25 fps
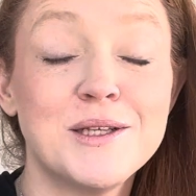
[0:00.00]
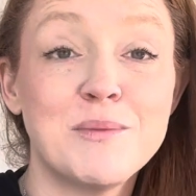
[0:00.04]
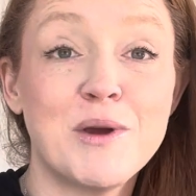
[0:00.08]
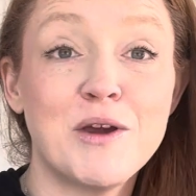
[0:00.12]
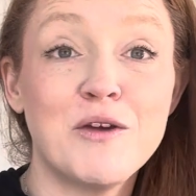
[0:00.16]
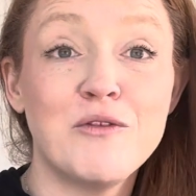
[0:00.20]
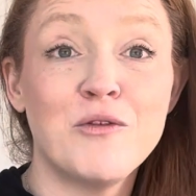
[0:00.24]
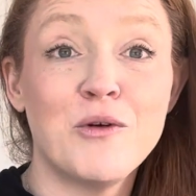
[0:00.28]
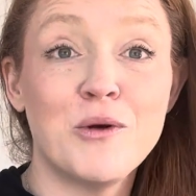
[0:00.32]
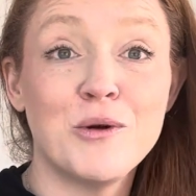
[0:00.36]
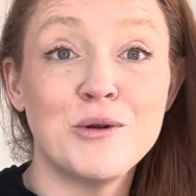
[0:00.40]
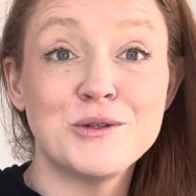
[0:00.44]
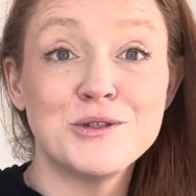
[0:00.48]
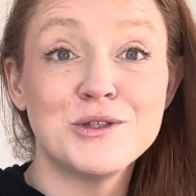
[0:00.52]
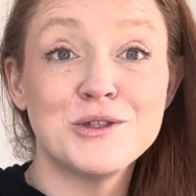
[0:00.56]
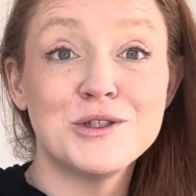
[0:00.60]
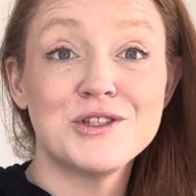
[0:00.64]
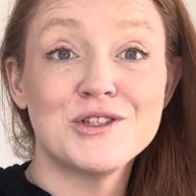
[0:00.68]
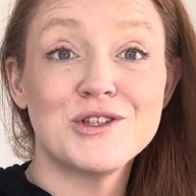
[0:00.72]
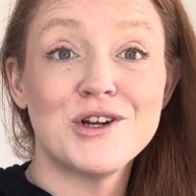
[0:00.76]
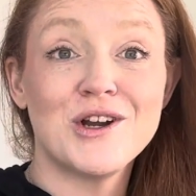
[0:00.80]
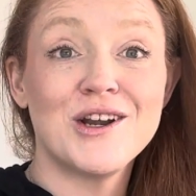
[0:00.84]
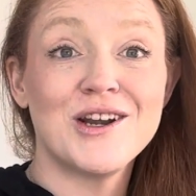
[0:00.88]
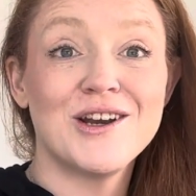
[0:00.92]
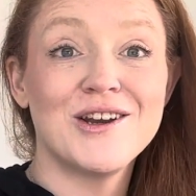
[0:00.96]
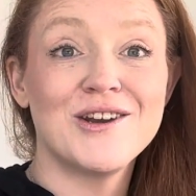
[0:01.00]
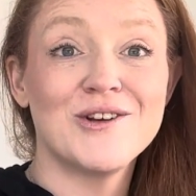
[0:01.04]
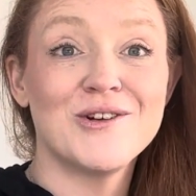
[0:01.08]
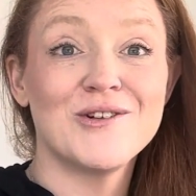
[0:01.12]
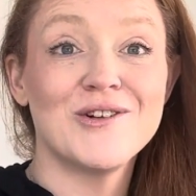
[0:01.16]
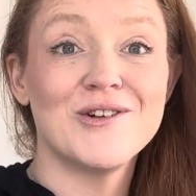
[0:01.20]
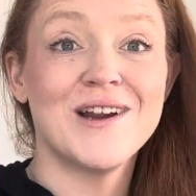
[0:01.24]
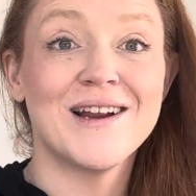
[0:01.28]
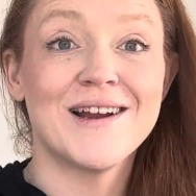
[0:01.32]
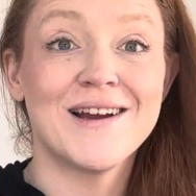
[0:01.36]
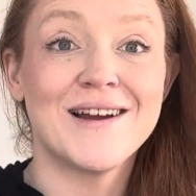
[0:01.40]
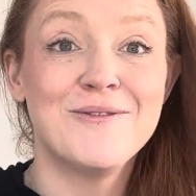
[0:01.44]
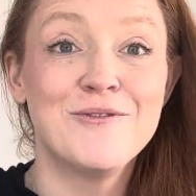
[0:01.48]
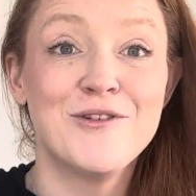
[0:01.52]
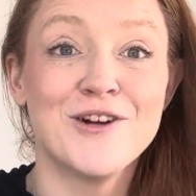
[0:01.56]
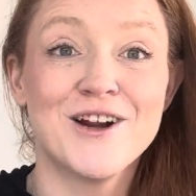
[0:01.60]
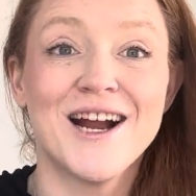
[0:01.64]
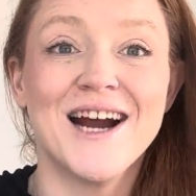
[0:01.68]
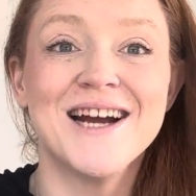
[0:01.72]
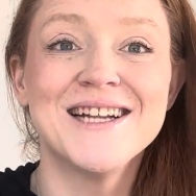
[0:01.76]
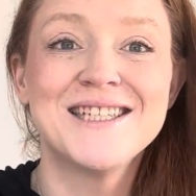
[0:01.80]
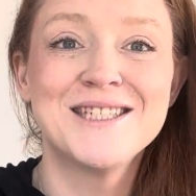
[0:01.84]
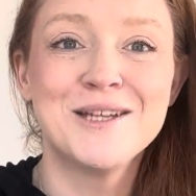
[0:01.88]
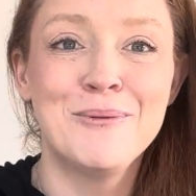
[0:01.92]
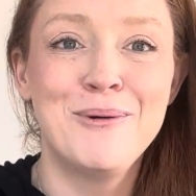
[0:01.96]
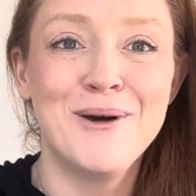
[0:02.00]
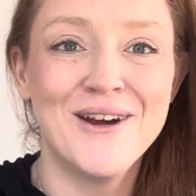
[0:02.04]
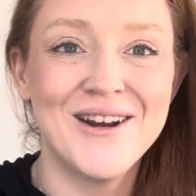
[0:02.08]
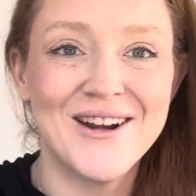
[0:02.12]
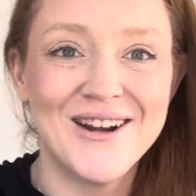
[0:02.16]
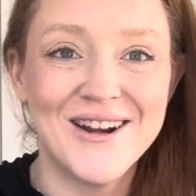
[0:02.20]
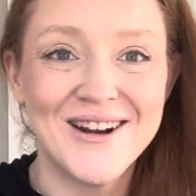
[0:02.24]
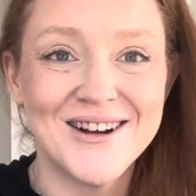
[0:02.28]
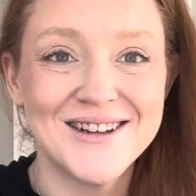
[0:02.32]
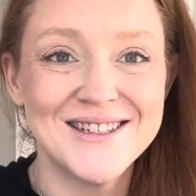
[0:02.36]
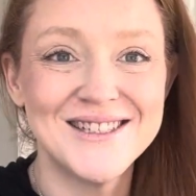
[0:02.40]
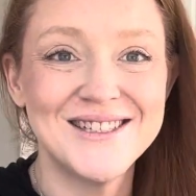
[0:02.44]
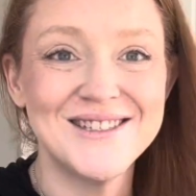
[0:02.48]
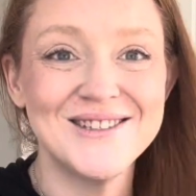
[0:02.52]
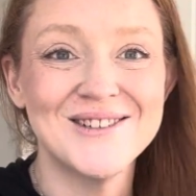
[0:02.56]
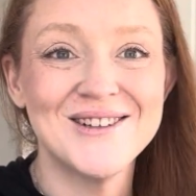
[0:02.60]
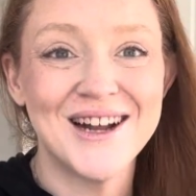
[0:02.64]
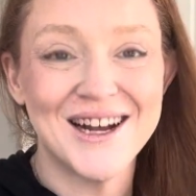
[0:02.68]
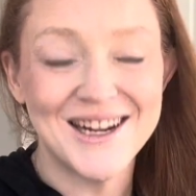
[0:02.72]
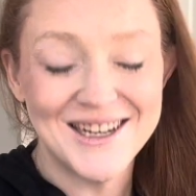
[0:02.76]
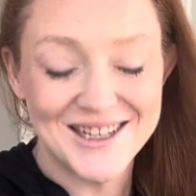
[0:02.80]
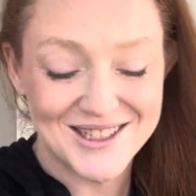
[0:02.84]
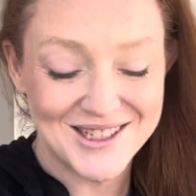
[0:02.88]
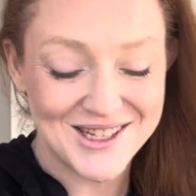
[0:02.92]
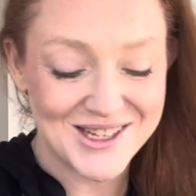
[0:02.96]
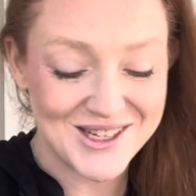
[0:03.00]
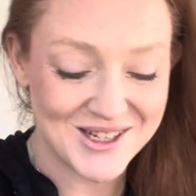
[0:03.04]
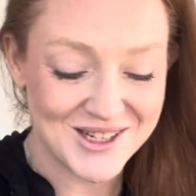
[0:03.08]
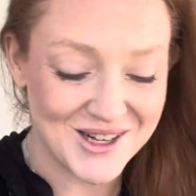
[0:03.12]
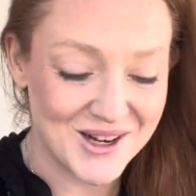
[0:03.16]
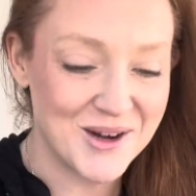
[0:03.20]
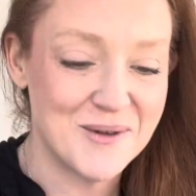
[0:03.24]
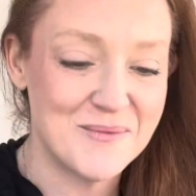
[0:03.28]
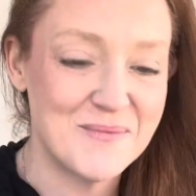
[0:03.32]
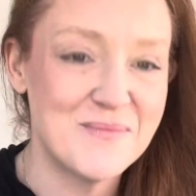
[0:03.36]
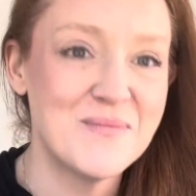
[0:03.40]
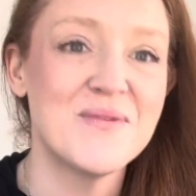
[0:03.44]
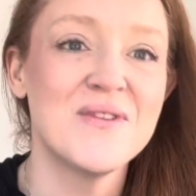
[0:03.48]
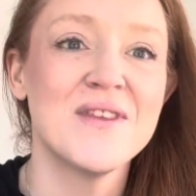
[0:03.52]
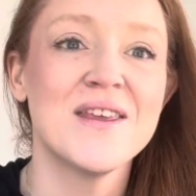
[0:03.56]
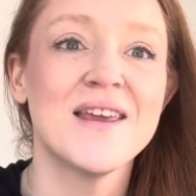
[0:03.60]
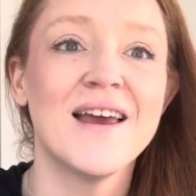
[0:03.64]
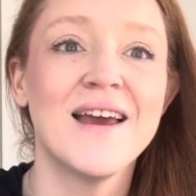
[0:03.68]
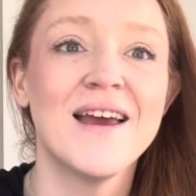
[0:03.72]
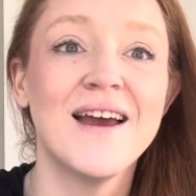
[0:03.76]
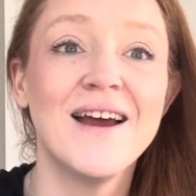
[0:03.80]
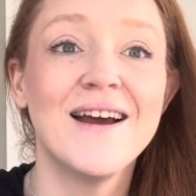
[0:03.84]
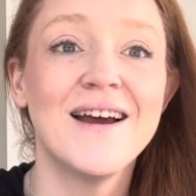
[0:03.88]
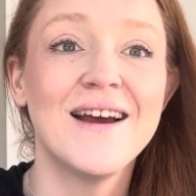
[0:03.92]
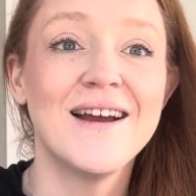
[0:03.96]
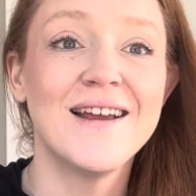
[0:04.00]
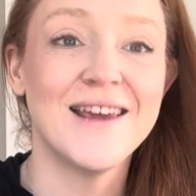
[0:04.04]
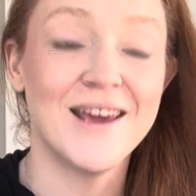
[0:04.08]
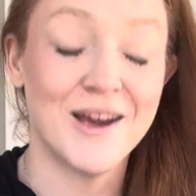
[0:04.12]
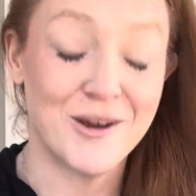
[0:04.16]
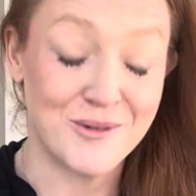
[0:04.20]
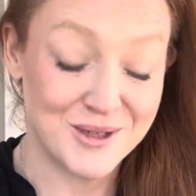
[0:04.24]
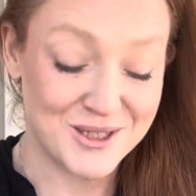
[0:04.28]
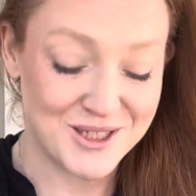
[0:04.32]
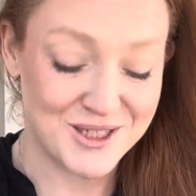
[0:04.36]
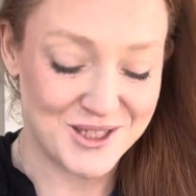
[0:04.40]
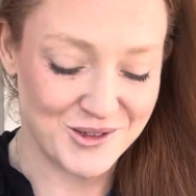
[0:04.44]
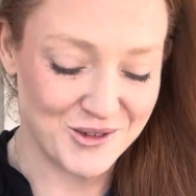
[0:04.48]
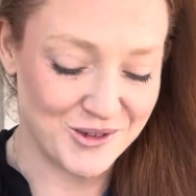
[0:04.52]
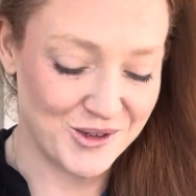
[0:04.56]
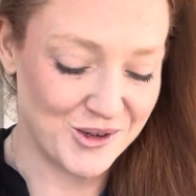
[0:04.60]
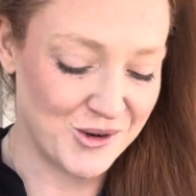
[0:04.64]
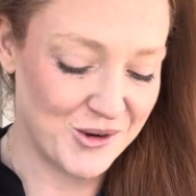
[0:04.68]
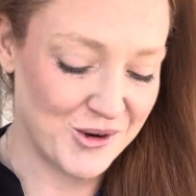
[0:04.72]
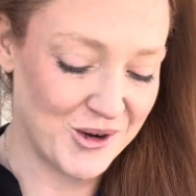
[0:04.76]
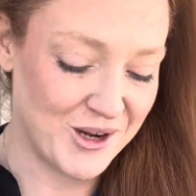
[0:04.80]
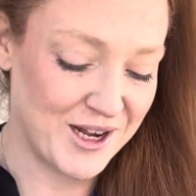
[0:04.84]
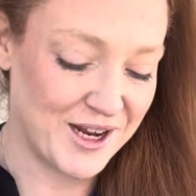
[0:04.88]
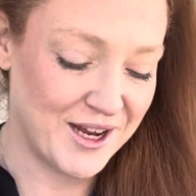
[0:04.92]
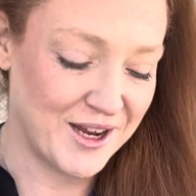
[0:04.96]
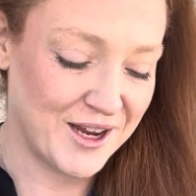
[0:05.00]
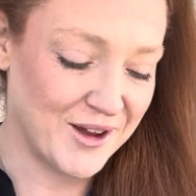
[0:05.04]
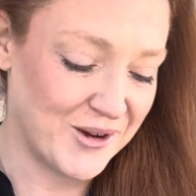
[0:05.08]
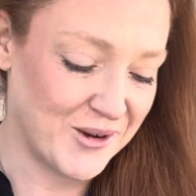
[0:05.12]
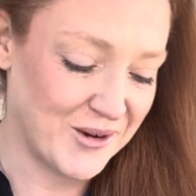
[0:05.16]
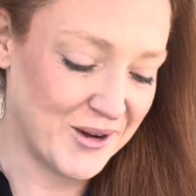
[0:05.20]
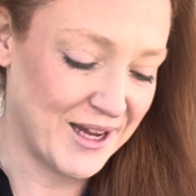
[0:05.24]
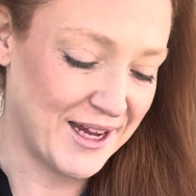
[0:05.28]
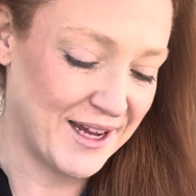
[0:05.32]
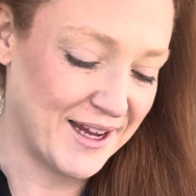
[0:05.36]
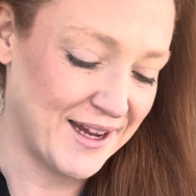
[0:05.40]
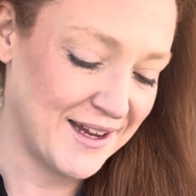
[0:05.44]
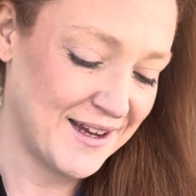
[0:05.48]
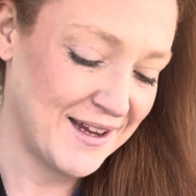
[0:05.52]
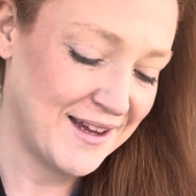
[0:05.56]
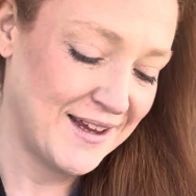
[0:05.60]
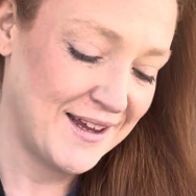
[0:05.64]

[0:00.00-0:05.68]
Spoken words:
My phone just started to ring. I forgot to put it on Do Not Disturb. Yeah, we're still recording. Okay.